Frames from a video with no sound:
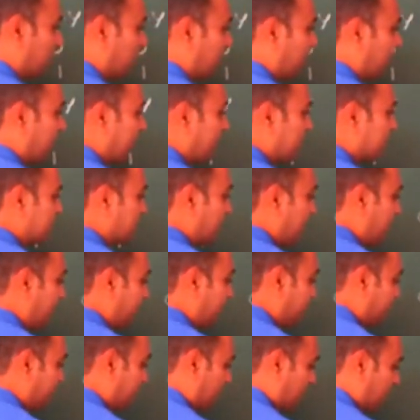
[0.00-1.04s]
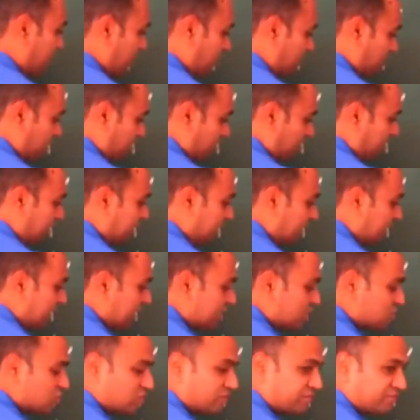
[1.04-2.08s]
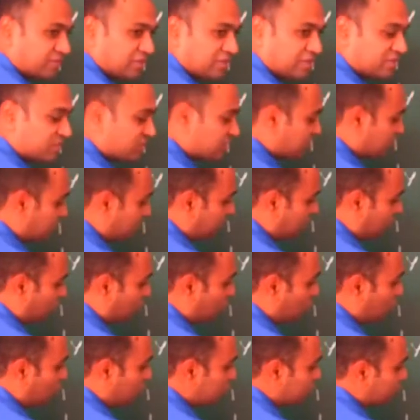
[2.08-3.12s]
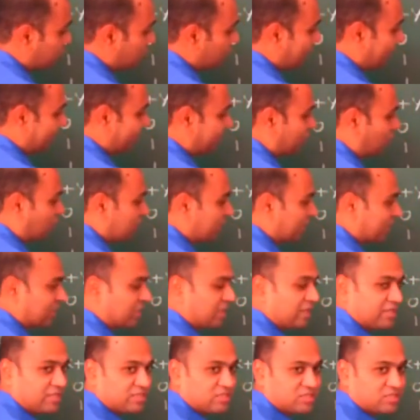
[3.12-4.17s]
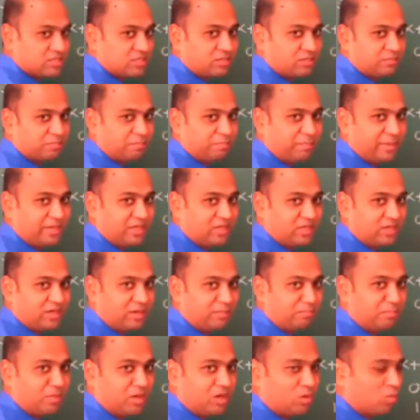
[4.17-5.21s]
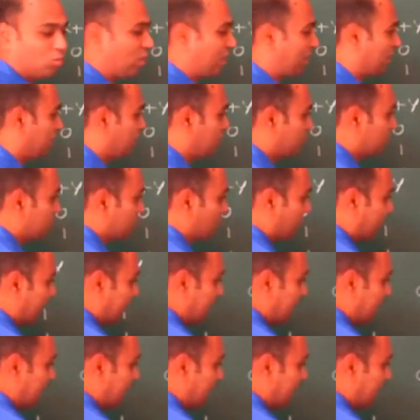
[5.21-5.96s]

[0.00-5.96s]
here you can see in each of these rows we have got at least bit number 1. So